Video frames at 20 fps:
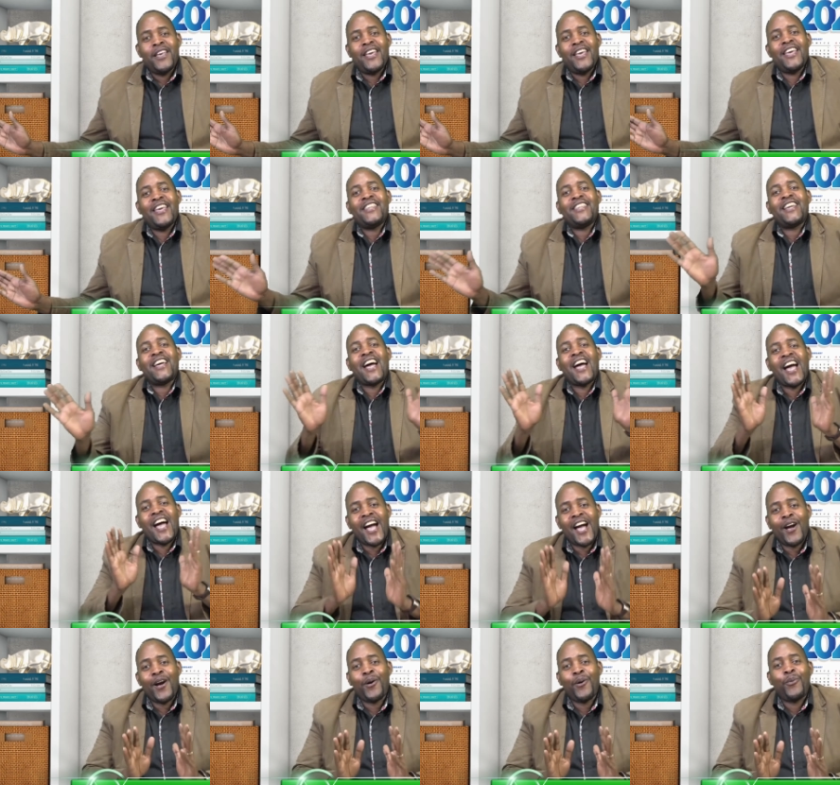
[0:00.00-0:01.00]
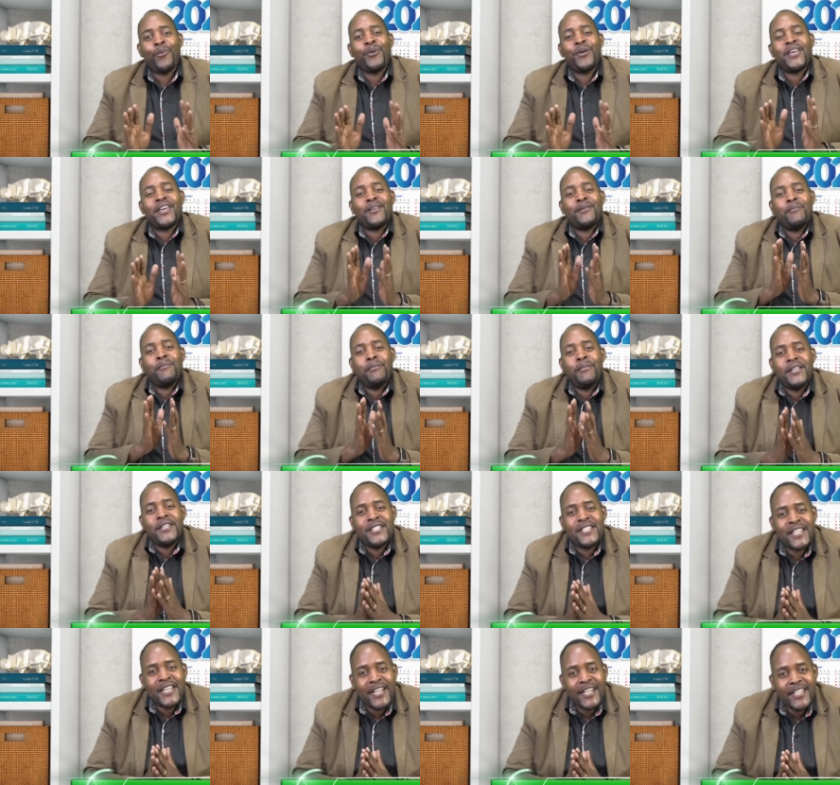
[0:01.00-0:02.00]
and how we can
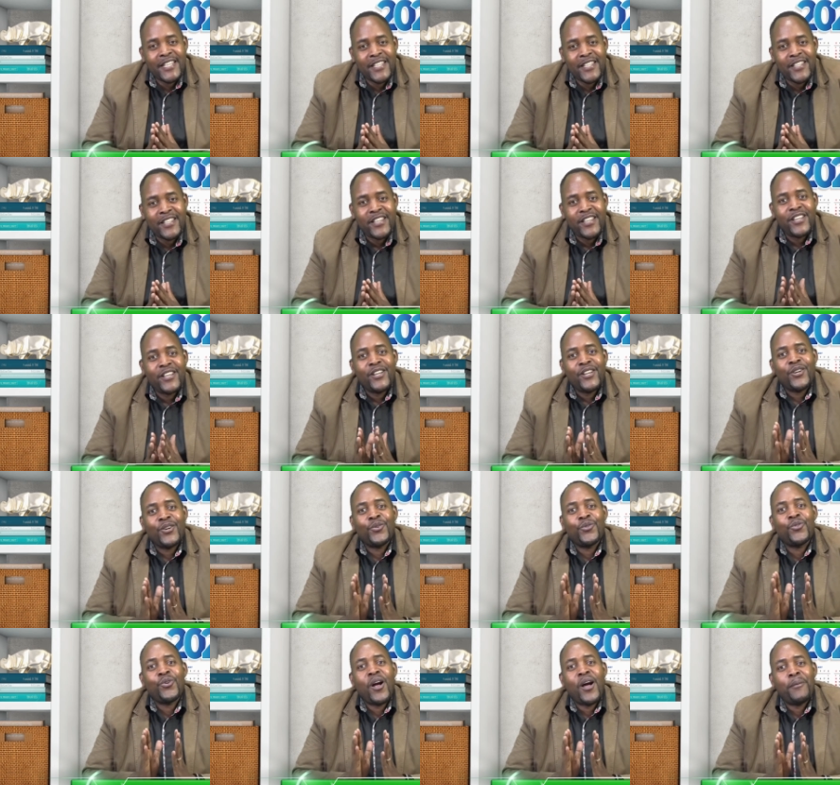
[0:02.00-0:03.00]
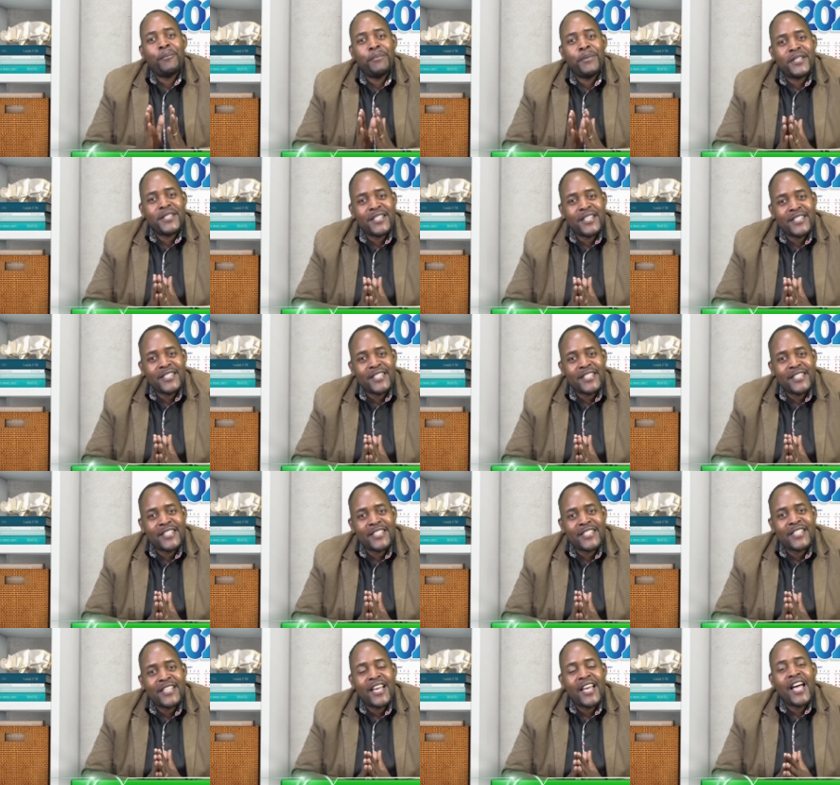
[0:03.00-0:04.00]
basically grow our
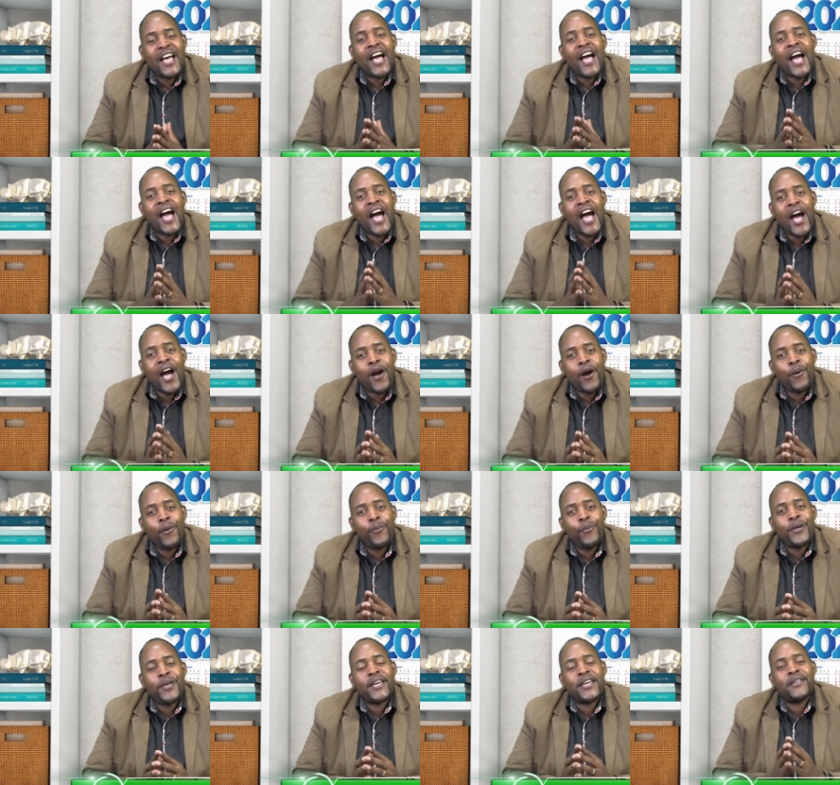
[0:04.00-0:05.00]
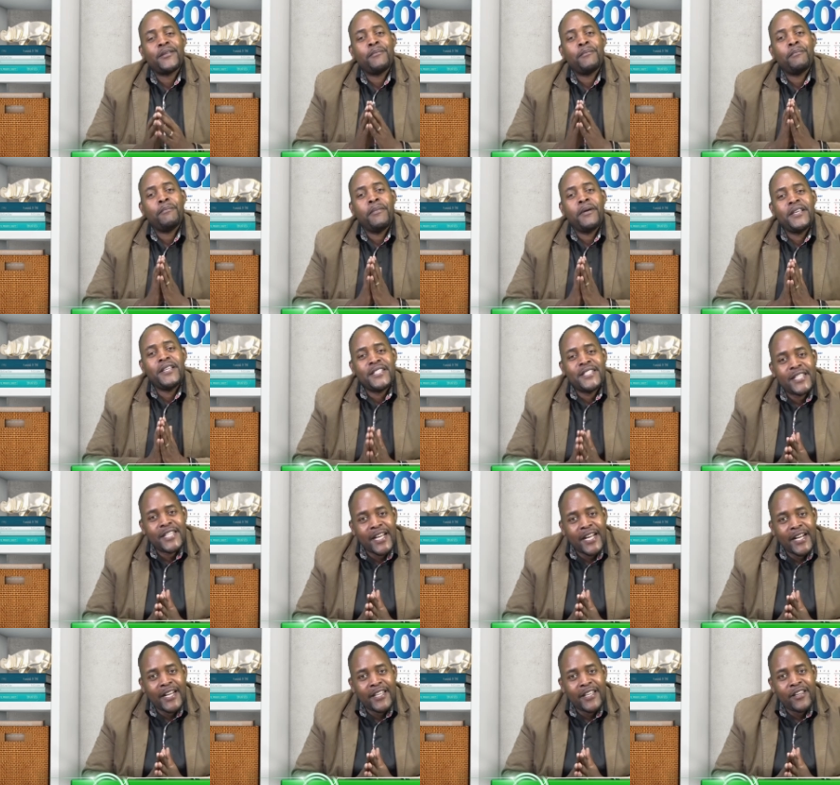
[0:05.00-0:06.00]
businesses, how we can
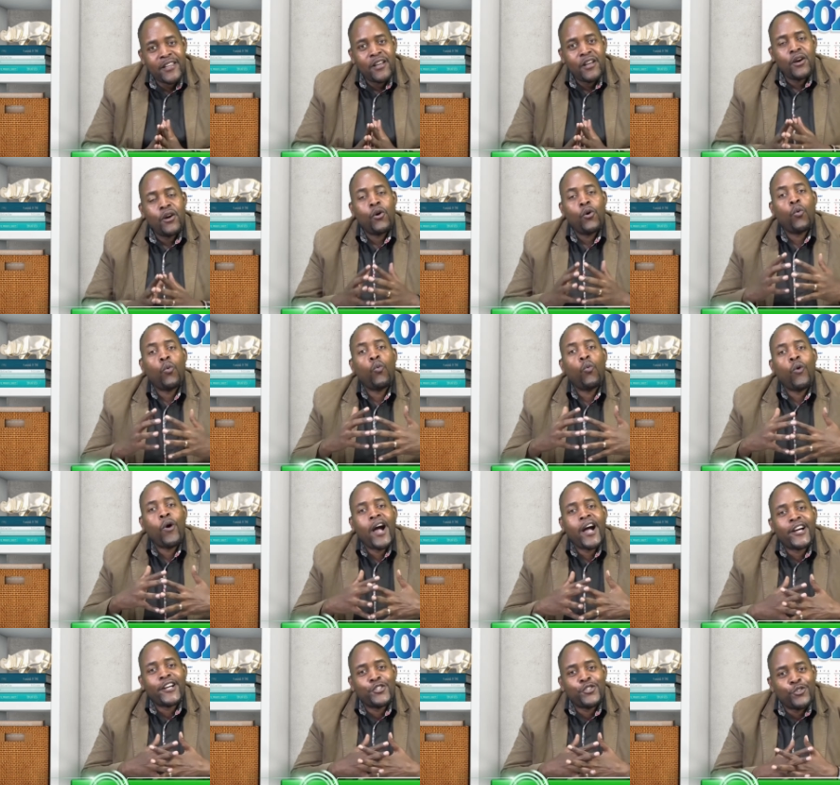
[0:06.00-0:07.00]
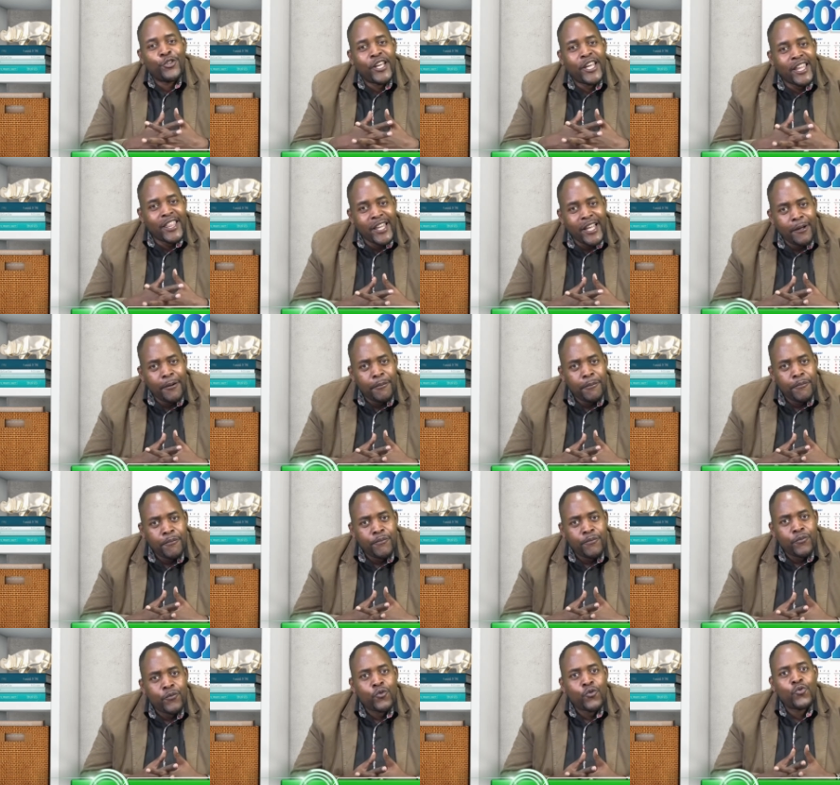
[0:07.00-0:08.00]
basically work together
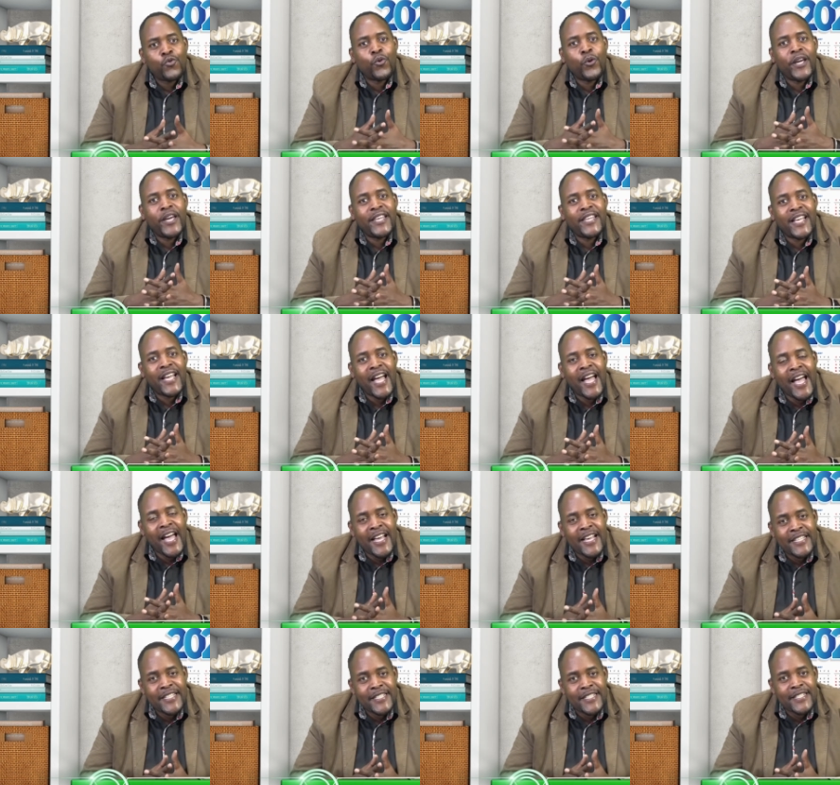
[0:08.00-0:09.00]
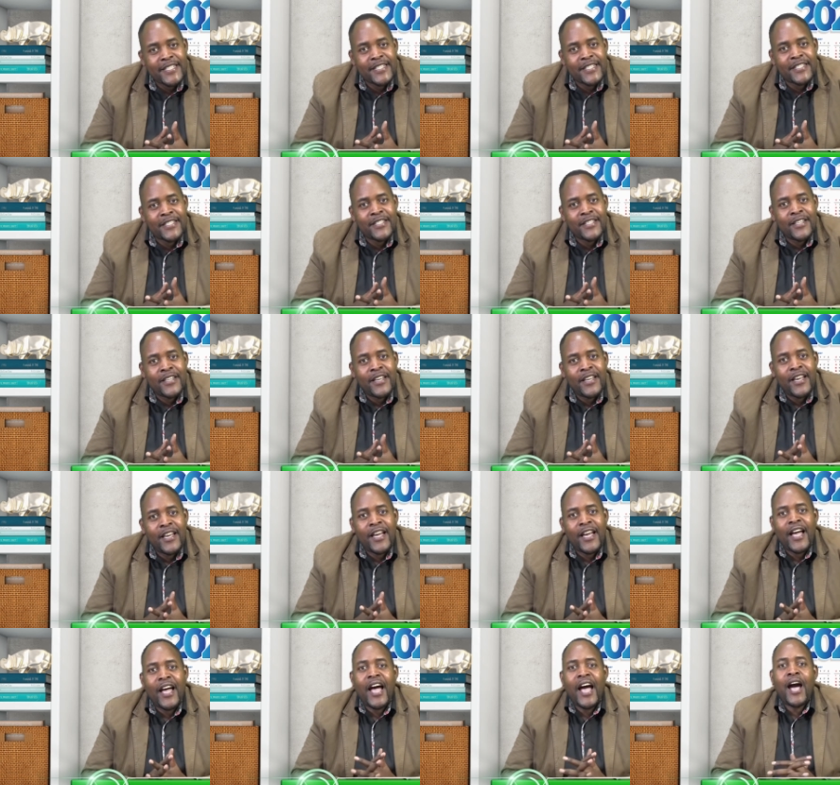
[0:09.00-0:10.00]
to enhance
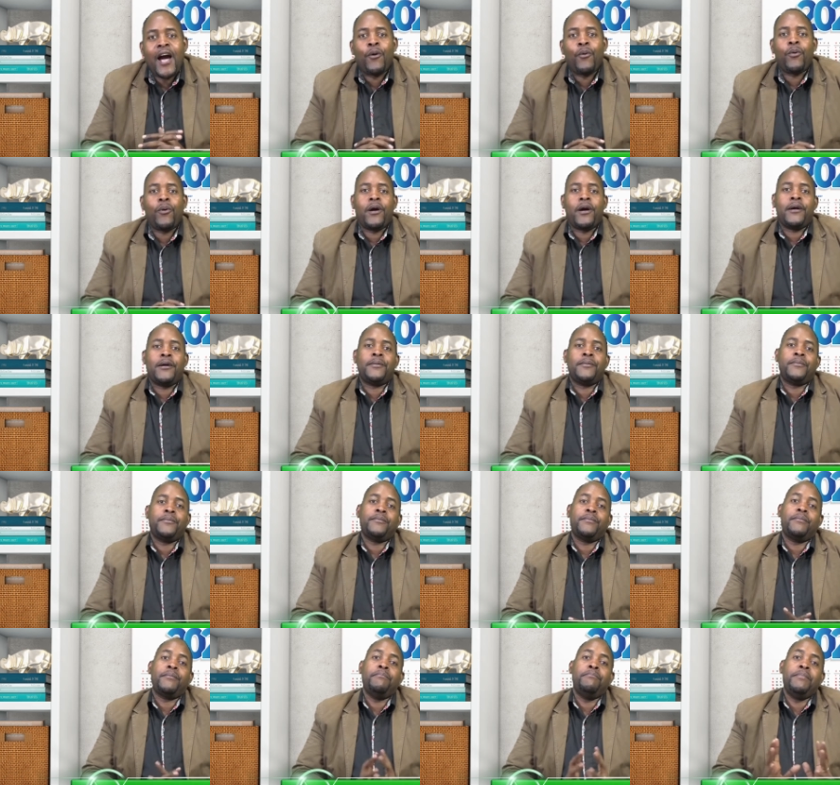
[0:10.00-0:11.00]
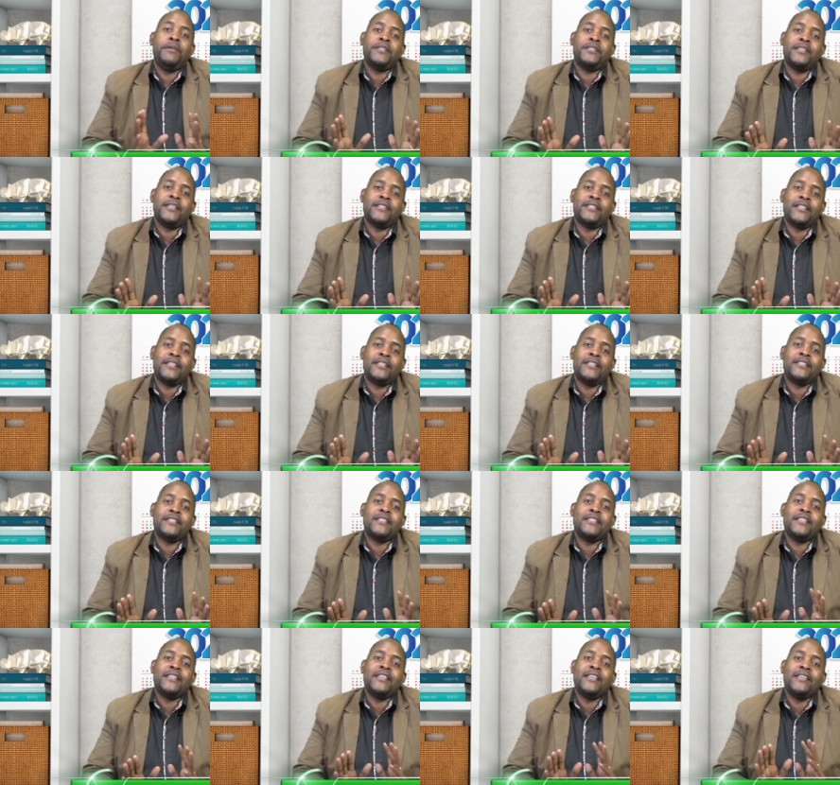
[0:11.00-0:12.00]
our
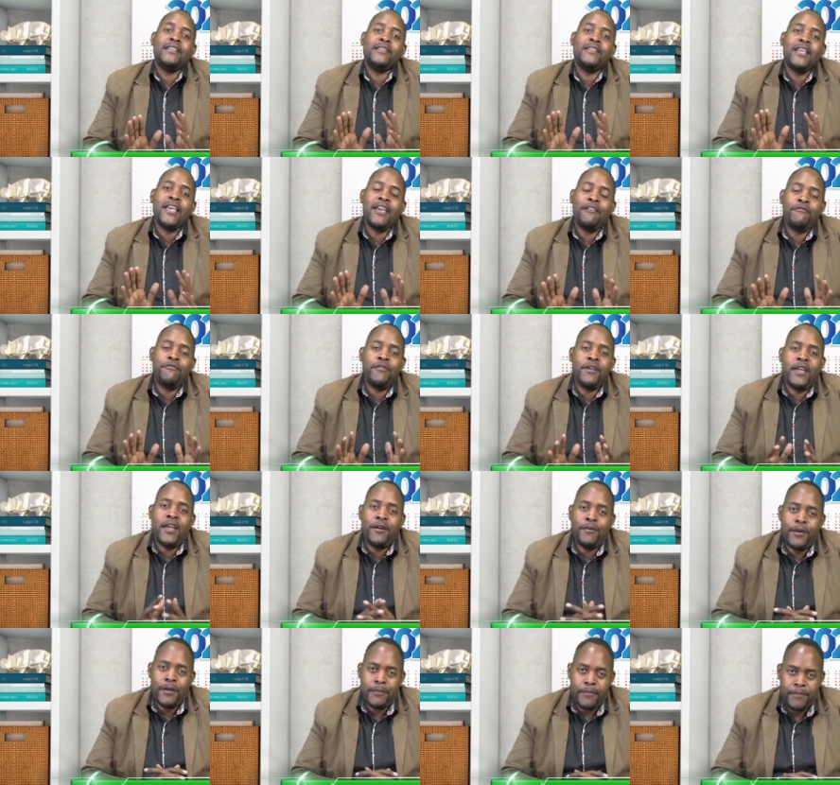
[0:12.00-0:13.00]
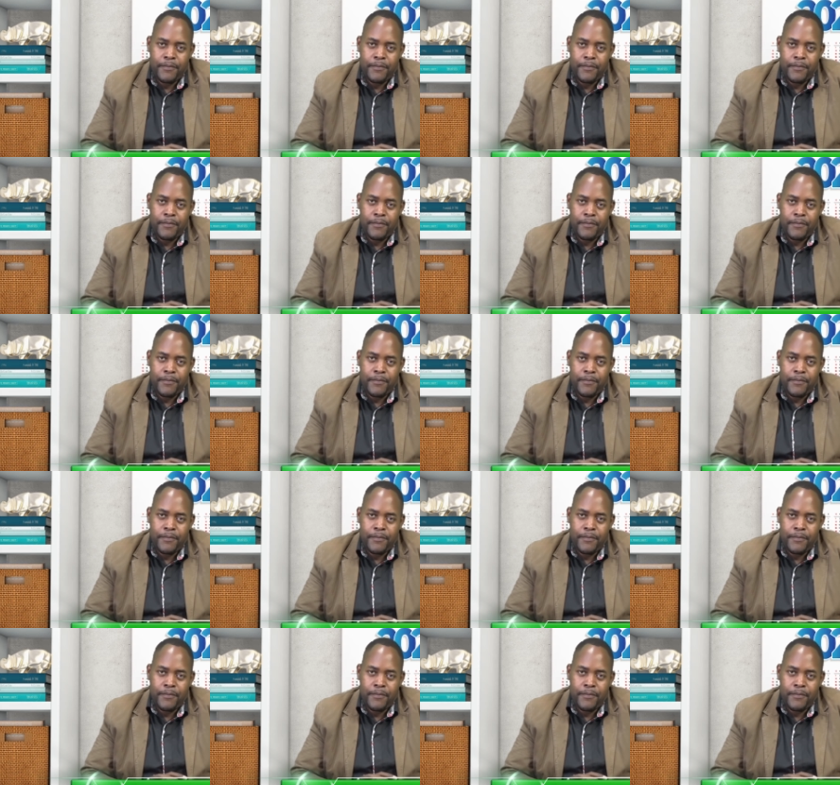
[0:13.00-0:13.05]
businesses in every area.